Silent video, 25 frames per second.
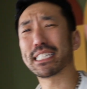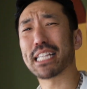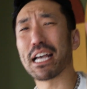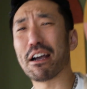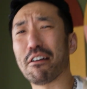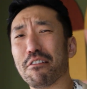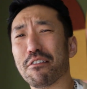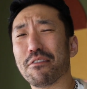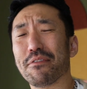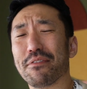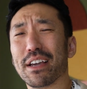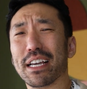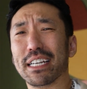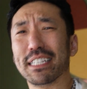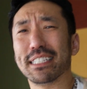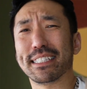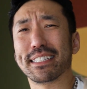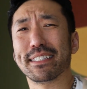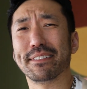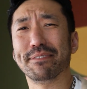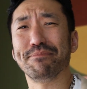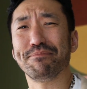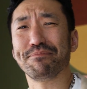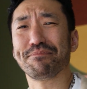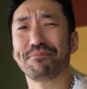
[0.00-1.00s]
sour
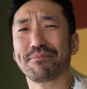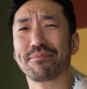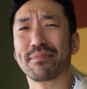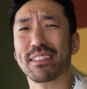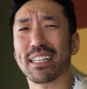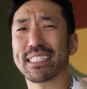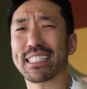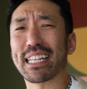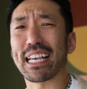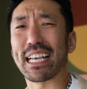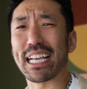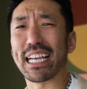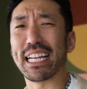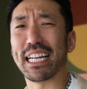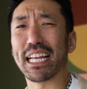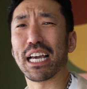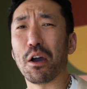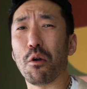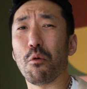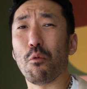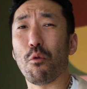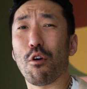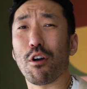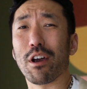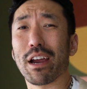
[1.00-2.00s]
face. It's like eating
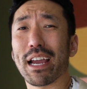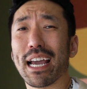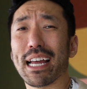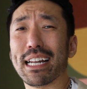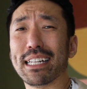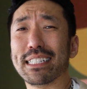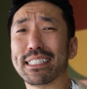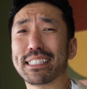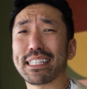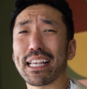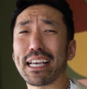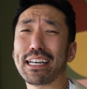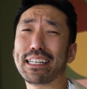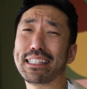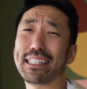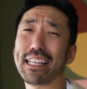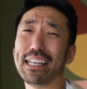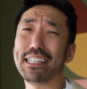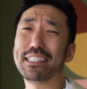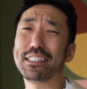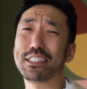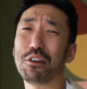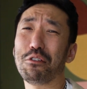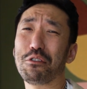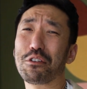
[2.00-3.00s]
a warhead and saying it
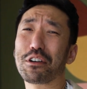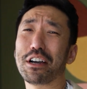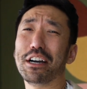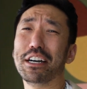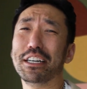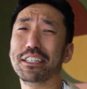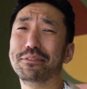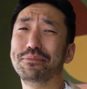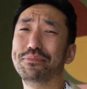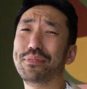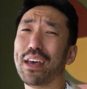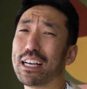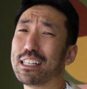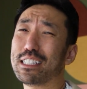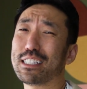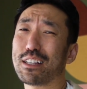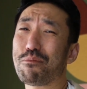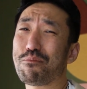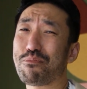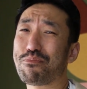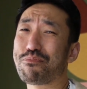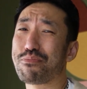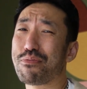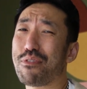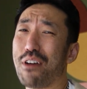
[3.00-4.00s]
tastes so good. I
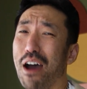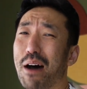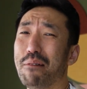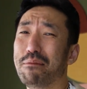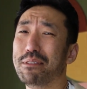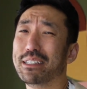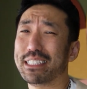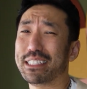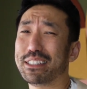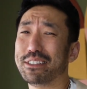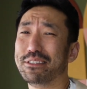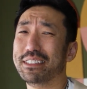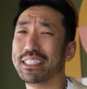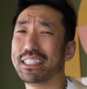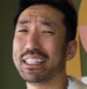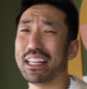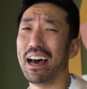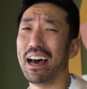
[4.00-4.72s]
promise you it